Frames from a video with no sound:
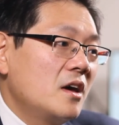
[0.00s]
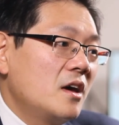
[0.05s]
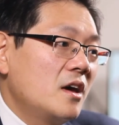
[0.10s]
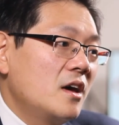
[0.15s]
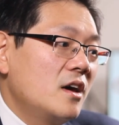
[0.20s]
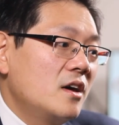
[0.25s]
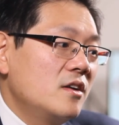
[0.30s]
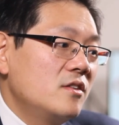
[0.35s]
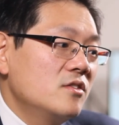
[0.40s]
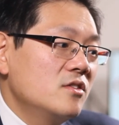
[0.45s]

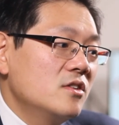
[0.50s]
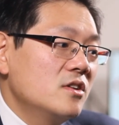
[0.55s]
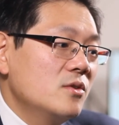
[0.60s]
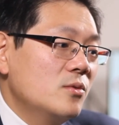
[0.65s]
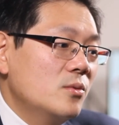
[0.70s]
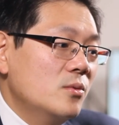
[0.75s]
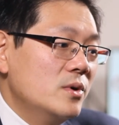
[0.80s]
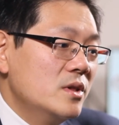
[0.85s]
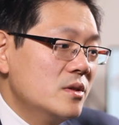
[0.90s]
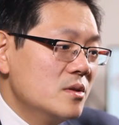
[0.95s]
And
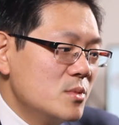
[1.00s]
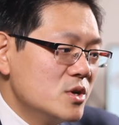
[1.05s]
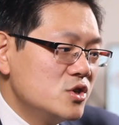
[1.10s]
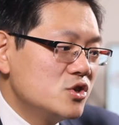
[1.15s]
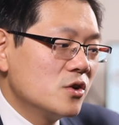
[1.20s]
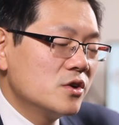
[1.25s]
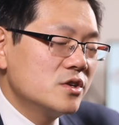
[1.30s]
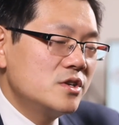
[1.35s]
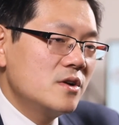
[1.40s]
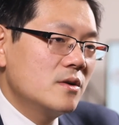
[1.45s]
with the
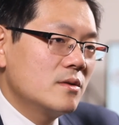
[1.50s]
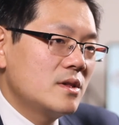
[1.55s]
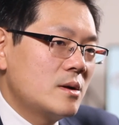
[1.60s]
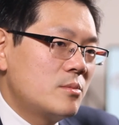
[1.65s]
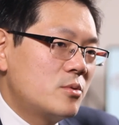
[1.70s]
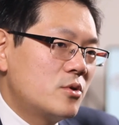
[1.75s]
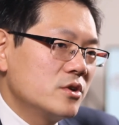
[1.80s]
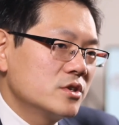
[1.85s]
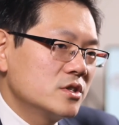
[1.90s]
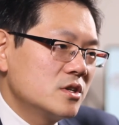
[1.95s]
majority of
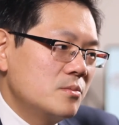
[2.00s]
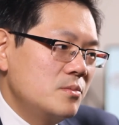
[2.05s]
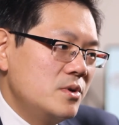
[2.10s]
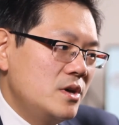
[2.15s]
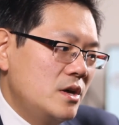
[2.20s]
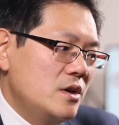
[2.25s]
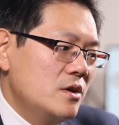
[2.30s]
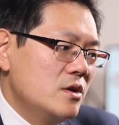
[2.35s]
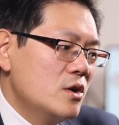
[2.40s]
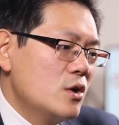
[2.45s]

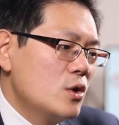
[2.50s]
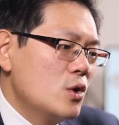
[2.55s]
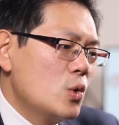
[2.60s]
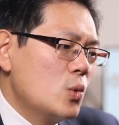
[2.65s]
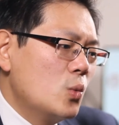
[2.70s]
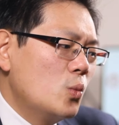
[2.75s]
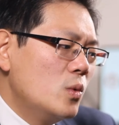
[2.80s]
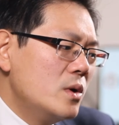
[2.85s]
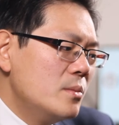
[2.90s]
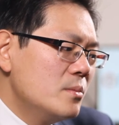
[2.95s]
laparoscopy,
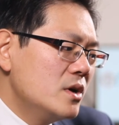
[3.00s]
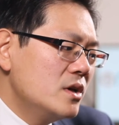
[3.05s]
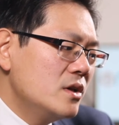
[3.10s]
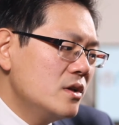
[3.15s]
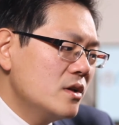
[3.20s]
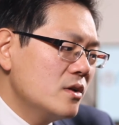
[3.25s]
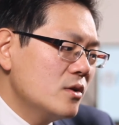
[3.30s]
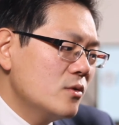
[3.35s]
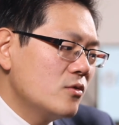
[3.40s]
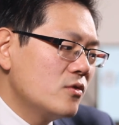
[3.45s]

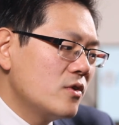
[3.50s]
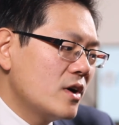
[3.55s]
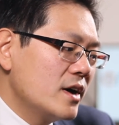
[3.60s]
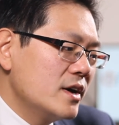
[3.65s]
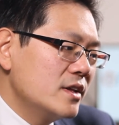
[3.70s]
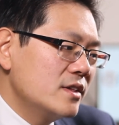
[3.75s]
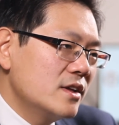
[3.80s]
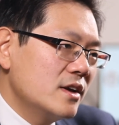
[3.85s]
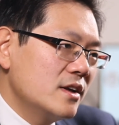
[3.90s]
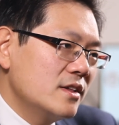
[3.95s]
women
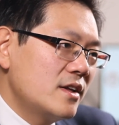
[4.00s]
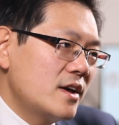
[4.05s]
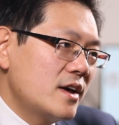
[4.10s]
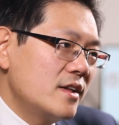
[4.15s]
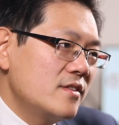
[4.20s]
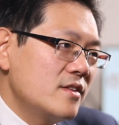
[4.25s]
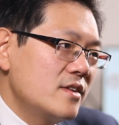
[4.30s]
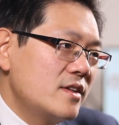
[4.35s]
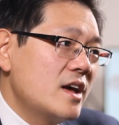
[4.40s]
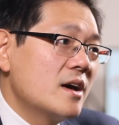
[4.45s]
find
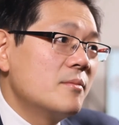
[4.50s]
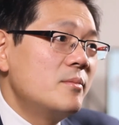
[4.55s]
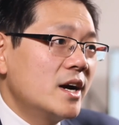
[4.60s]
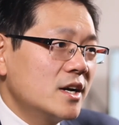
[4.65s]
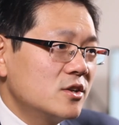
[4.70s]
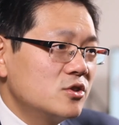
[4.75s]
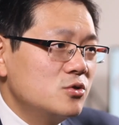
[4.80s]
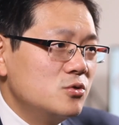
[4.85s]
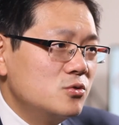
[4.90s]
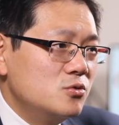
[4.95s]
that they are
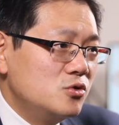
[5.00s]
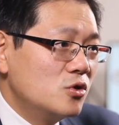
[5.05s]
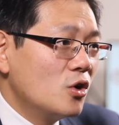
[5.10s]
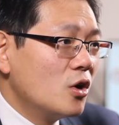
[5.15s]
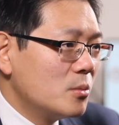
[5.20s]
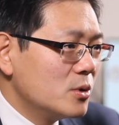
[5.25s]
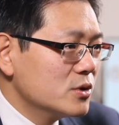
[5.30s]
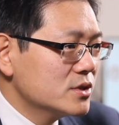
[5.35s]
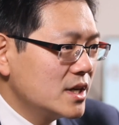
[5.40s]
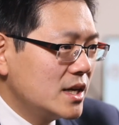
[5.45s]
back to
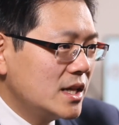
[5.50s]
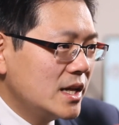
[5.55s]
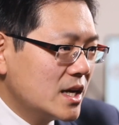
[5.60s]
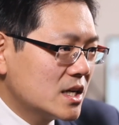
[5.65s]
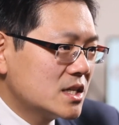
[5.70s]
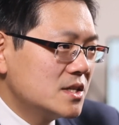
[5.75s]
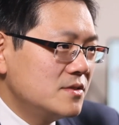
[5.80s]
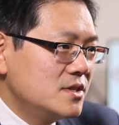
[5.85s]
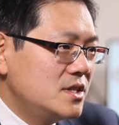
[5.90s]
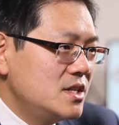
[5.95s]
normal daily
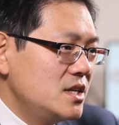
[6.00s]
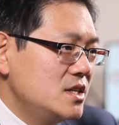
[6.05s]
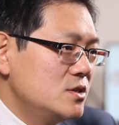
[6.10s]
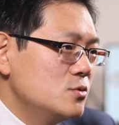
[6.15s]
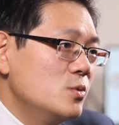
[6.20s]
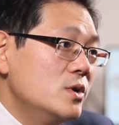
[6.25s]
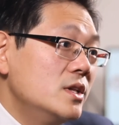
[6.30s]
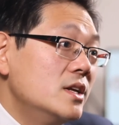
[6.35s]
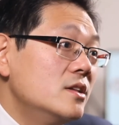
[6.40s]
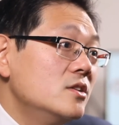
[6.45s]
activities
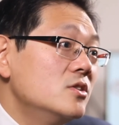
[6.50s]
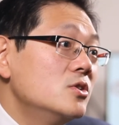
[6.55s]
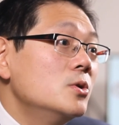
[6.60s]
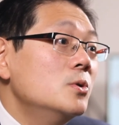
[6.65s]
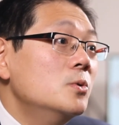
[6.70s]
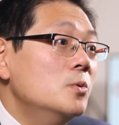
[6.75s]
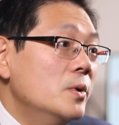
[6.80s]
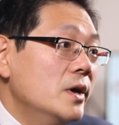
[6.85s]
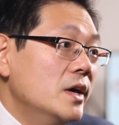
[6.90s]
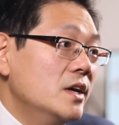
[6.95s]
within
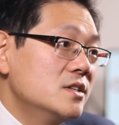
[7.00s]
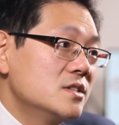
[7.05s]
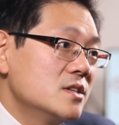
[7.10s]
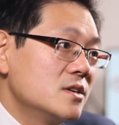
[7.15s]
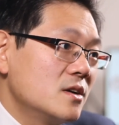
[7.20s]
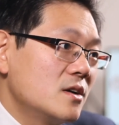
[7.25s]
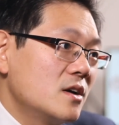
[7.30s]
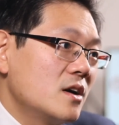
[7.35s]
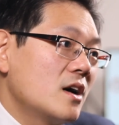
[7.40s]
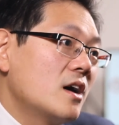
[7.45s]
2 weeks
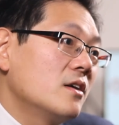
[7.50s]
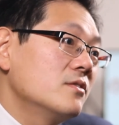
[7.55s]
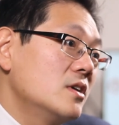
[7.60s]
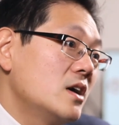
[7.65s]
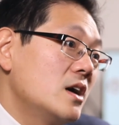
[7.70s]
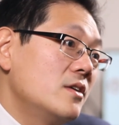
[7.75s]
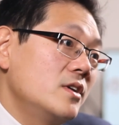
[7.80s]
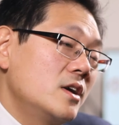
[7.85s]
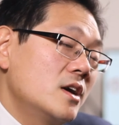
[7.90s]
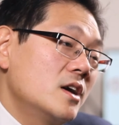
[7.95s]
after
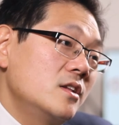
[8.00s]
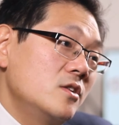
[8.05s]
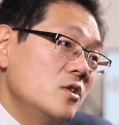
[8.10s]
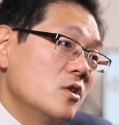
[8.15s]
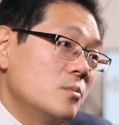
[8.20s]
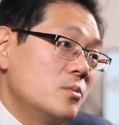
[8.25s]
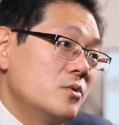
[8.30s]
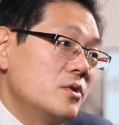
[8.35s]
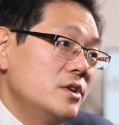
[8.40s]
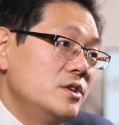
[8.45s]
having had the
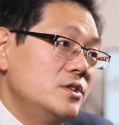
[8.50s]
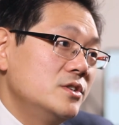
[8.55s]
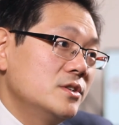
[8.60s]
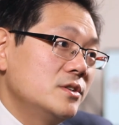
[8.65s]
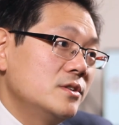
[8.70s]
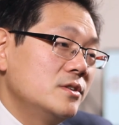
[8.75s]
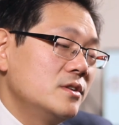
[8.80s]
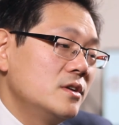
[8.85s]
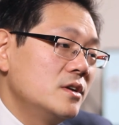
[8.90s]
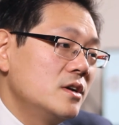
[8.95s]

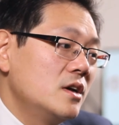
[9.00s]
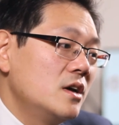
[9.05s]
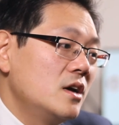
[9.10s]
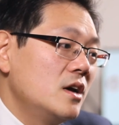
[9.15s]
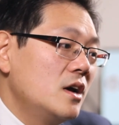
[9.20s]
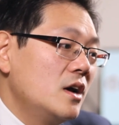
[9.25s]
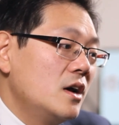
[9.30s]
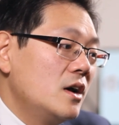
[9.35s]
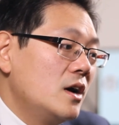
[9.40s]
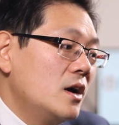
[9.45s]
operation.
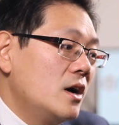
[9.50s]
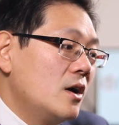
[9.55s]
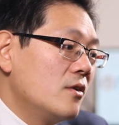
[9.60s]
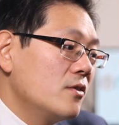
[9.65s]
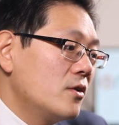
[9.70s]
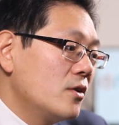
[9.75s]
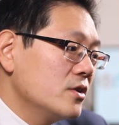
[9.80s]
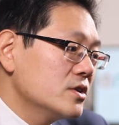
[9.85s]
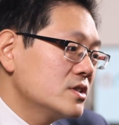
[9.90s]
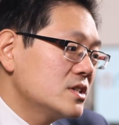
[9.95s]

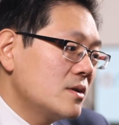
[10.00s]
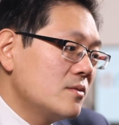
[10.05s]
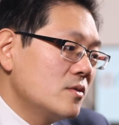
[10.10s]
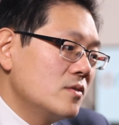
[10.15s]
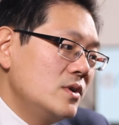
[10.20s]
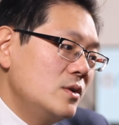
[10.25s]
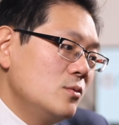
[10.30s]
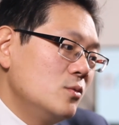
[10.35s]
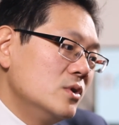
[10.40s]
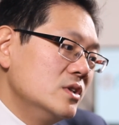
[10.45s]
Of course, some
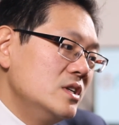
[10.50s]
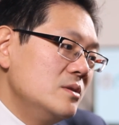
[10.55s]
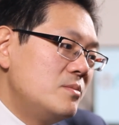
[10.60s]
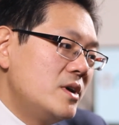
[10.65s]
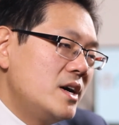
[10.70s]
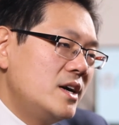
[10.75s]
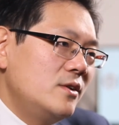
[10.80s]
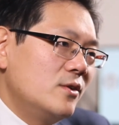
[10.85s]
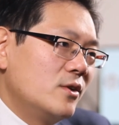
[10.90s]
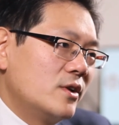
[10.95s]
of it will
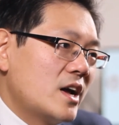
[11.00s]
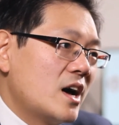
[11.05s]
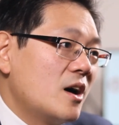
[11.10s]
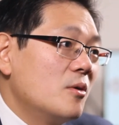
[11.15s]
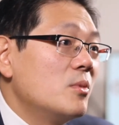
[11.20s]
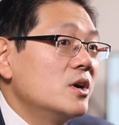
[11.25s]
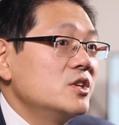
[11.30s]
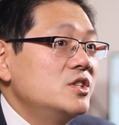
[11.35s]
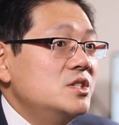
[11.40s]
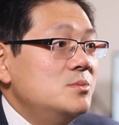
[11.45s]
depend on how
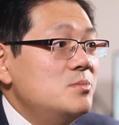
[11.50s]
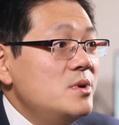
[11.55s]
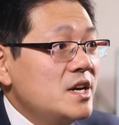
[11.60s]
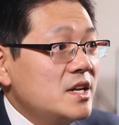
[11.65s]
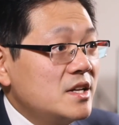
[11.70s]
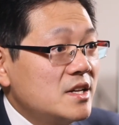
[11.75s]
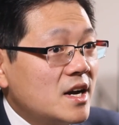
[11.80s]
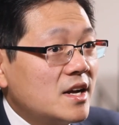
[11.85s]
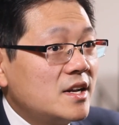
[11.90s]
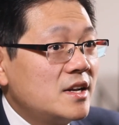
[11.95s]
much is
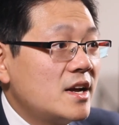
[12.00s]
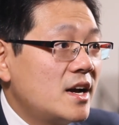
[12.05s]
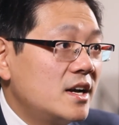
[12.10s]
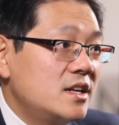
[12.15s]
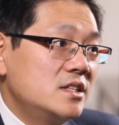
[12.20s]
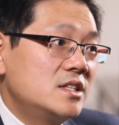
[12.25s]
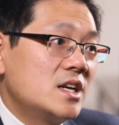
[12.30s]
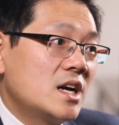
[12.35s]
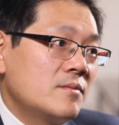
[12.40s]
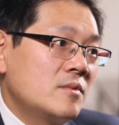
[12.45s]
being done at
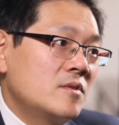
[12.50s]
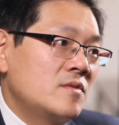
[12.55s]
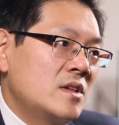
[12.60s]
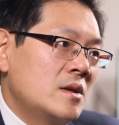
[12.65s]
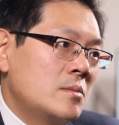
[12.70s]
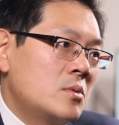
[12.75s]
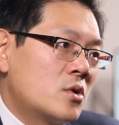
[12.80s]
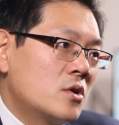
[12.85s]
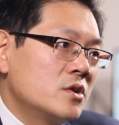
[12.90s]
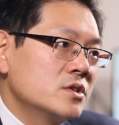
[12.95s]
the time of
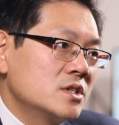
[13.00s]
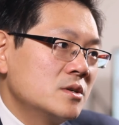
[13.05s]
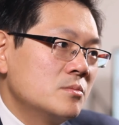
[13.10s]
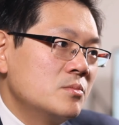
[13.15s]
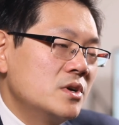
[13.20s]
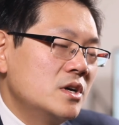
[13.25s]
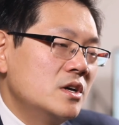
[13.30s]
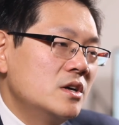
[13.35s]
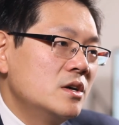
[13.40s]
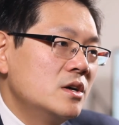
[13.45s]

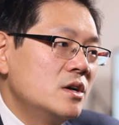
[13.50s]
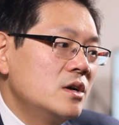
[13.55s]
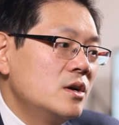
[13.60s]
laparoscopy.